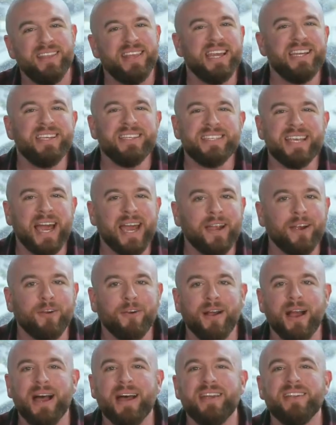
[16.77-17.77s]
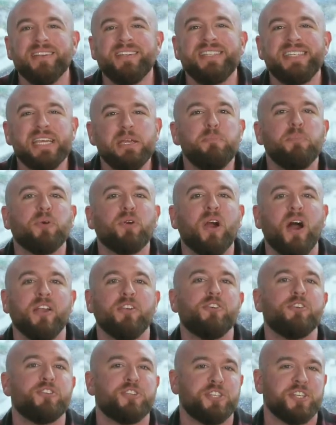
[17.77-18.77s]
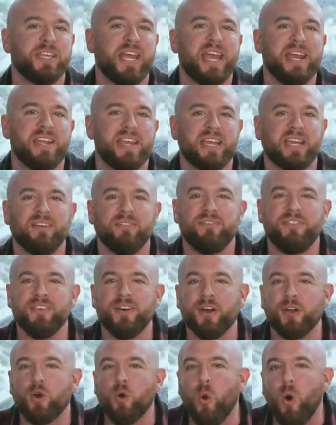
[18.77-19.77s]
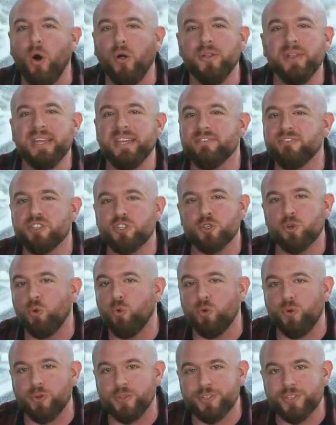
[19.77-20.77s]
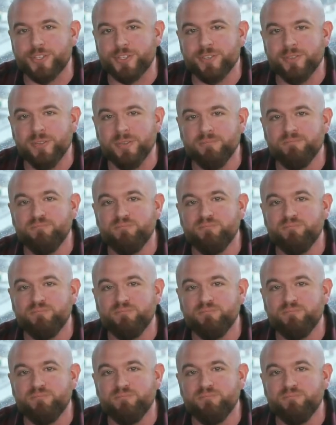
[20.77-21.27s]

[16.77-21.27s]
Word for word: They desire a deeper understanding of the quality of schools,